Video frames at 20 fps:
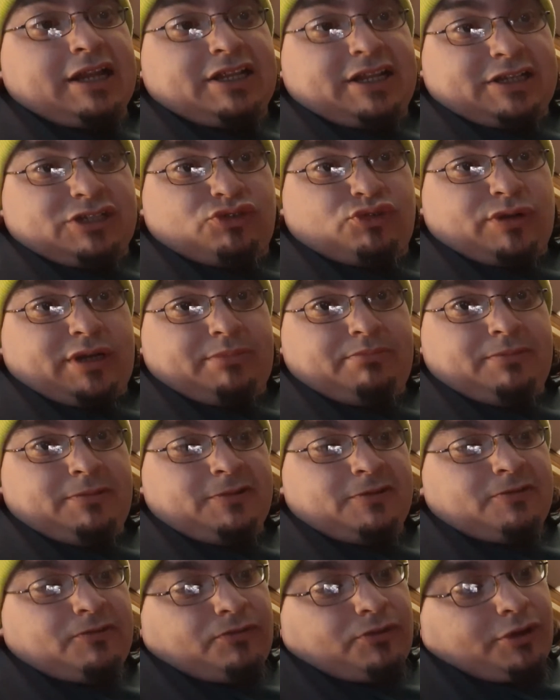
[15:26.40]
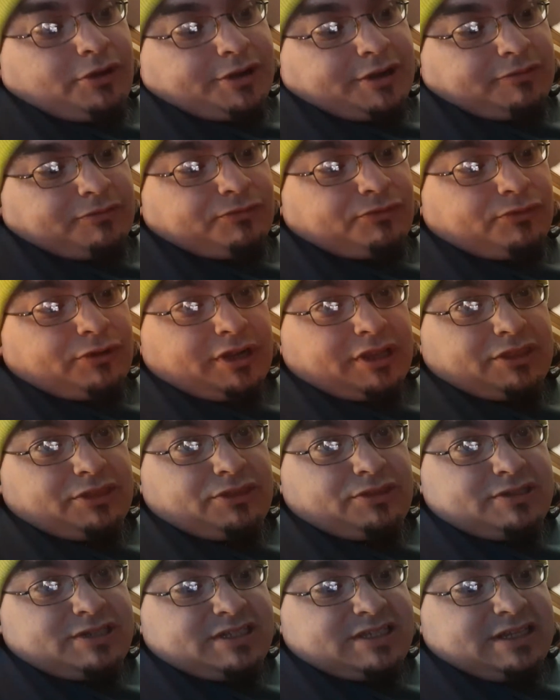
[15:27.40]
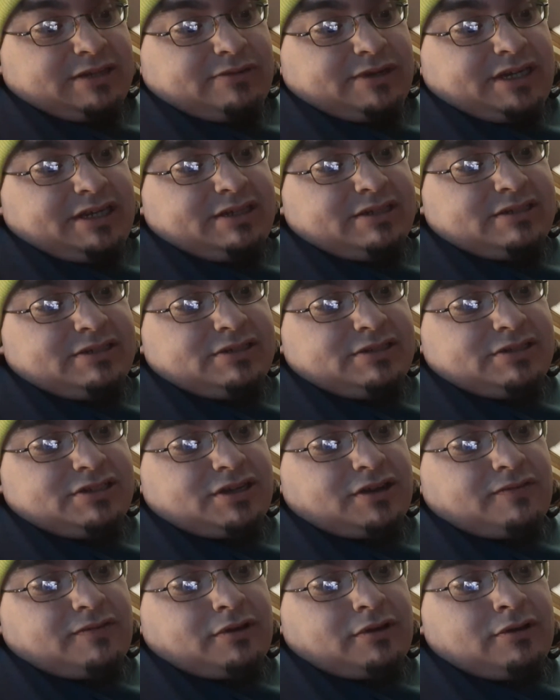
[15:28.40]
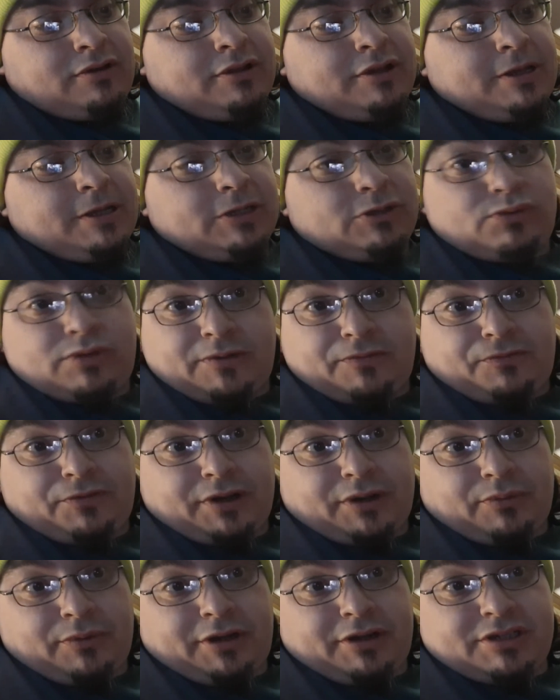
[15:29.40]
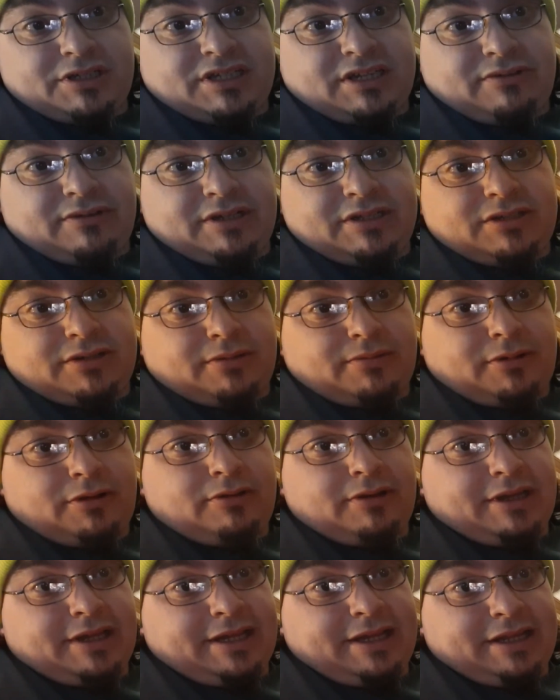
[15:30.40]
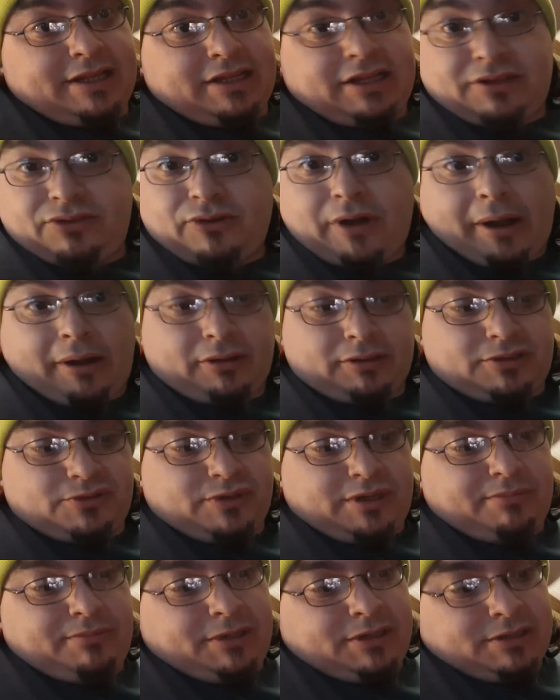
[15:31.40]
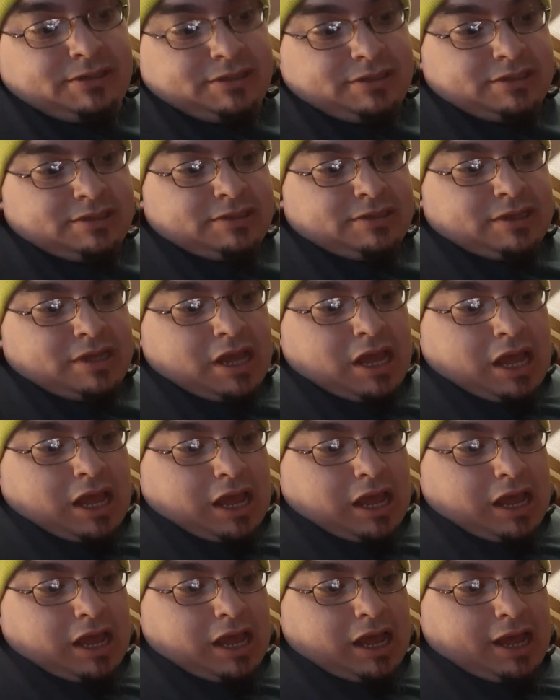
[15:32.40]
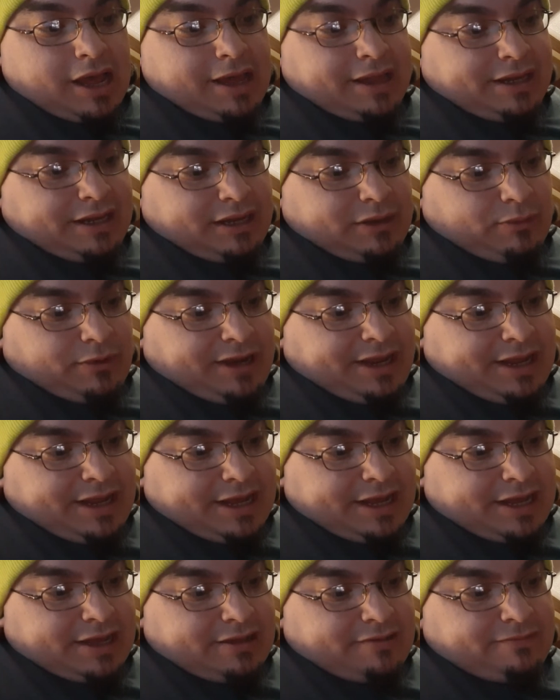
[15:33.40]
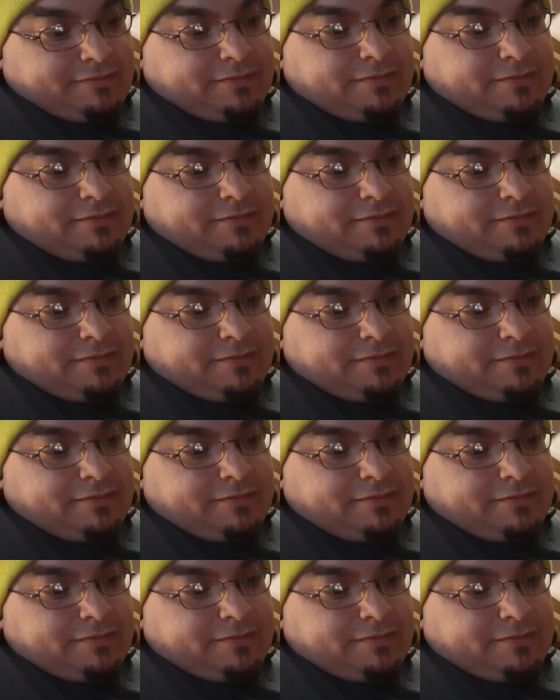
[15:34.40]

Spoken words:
trim for the front steering servo, trim for the rear steering servo, and the throttle trim. And then we have